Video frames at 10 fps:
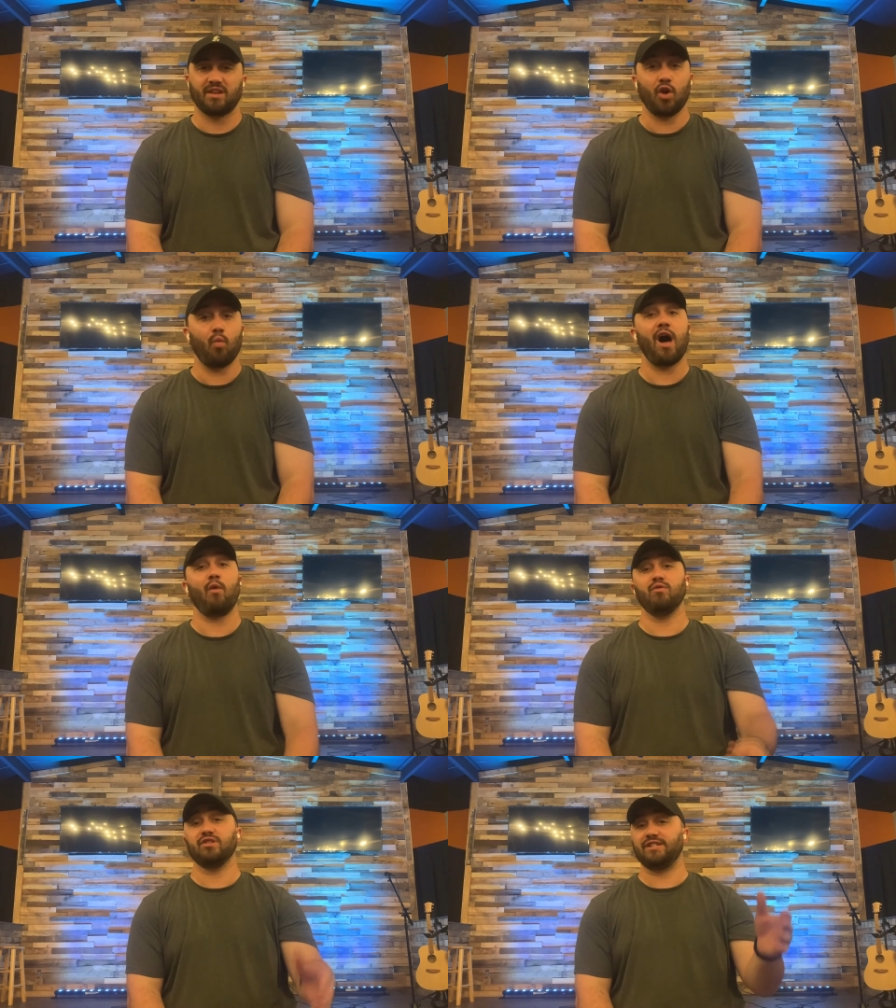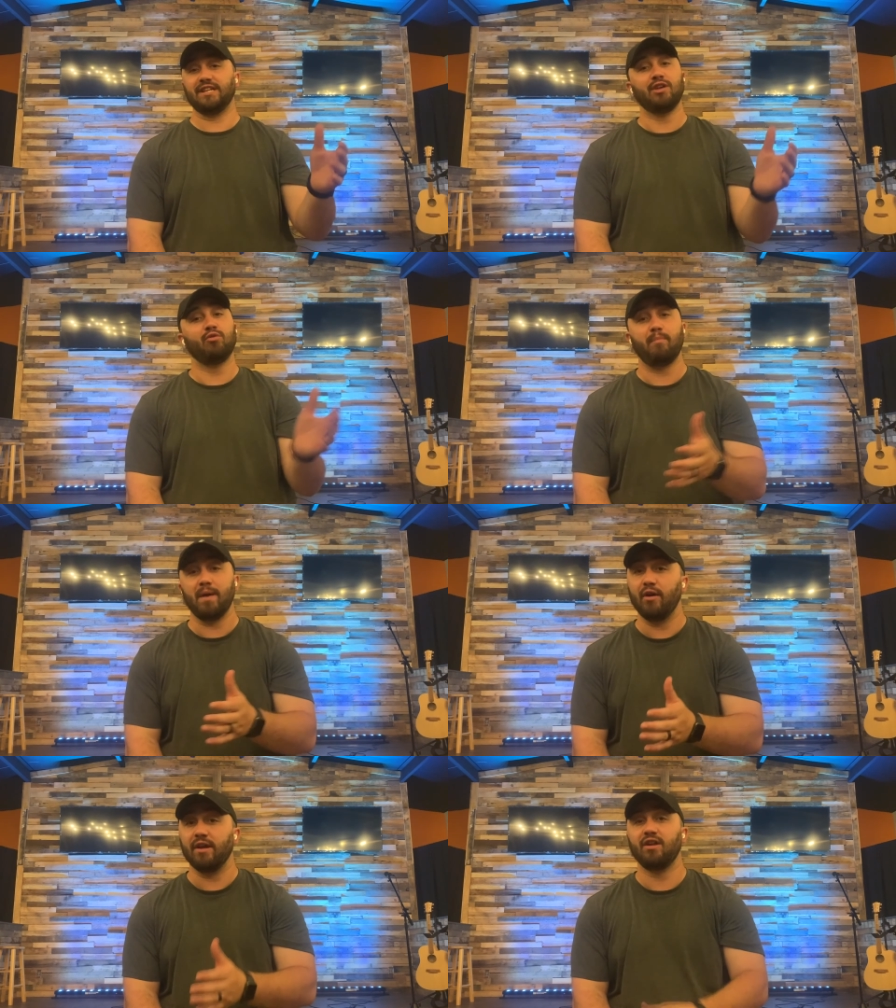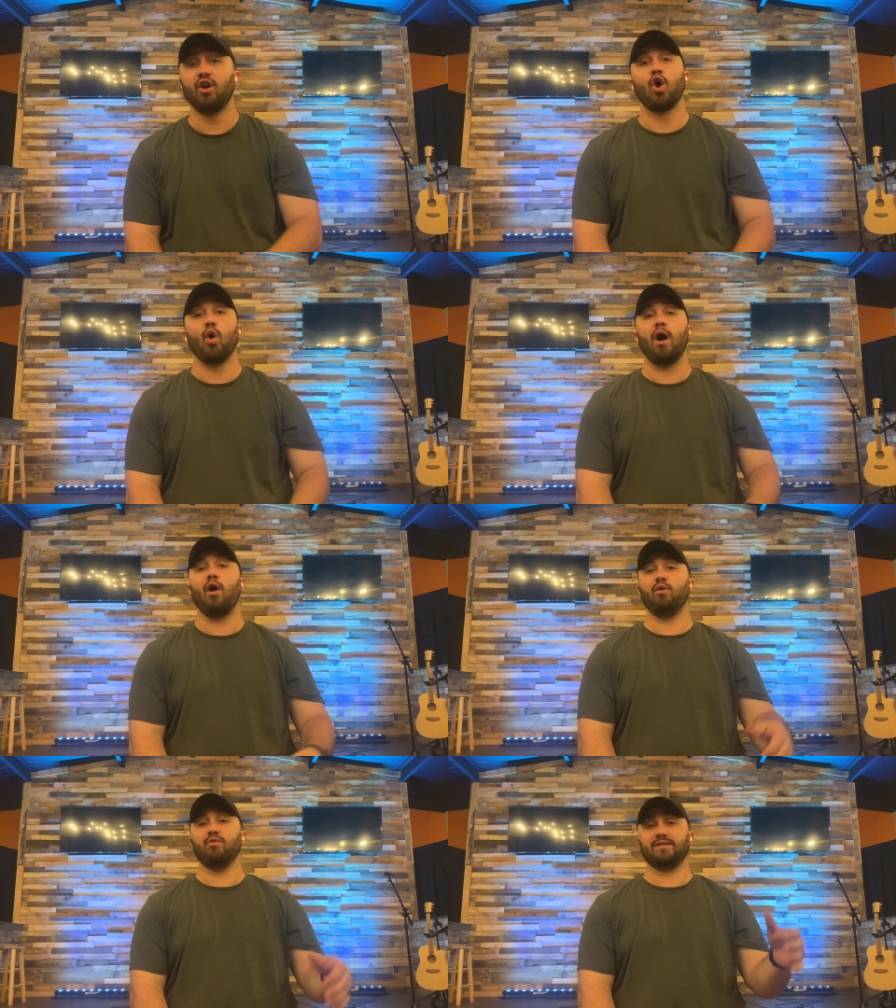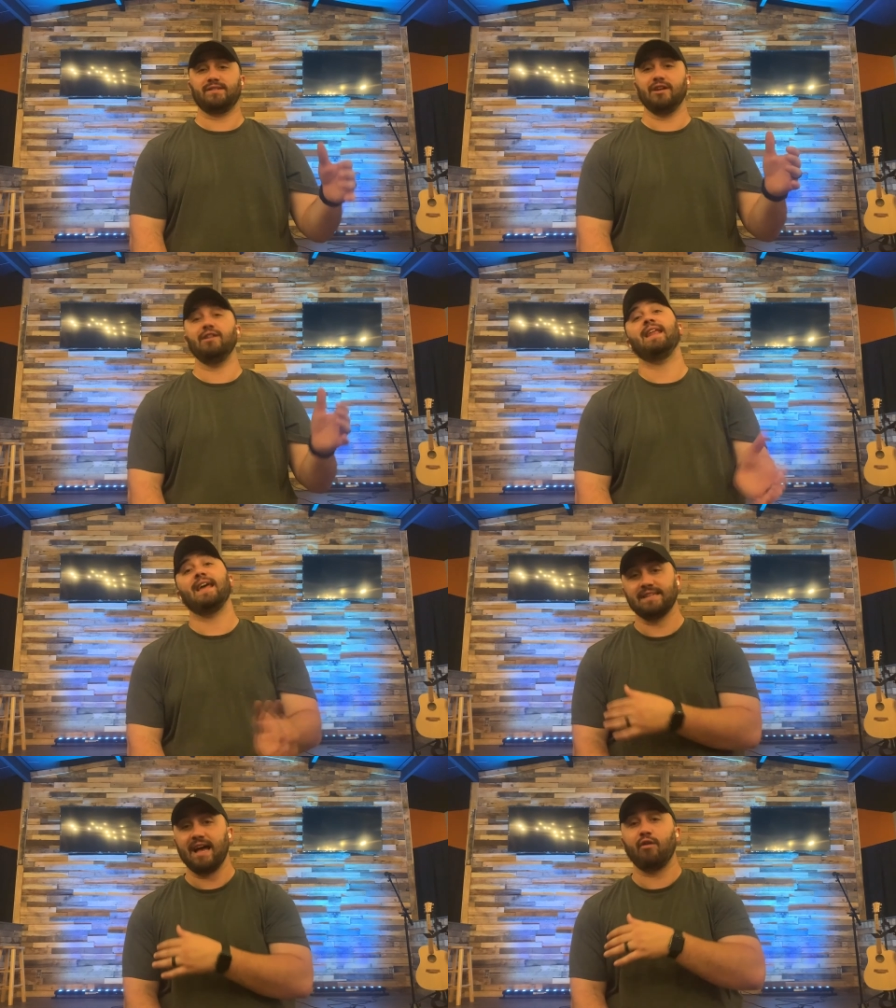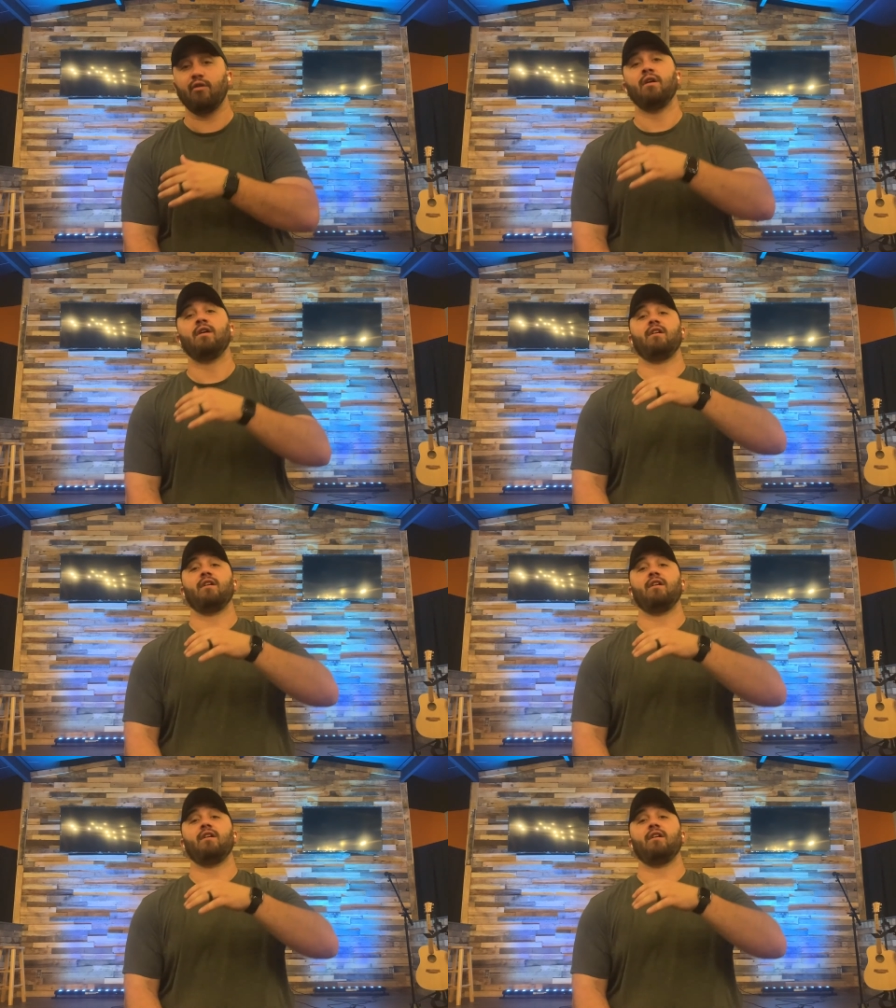That while we were still in rebellion, while we were still in exile,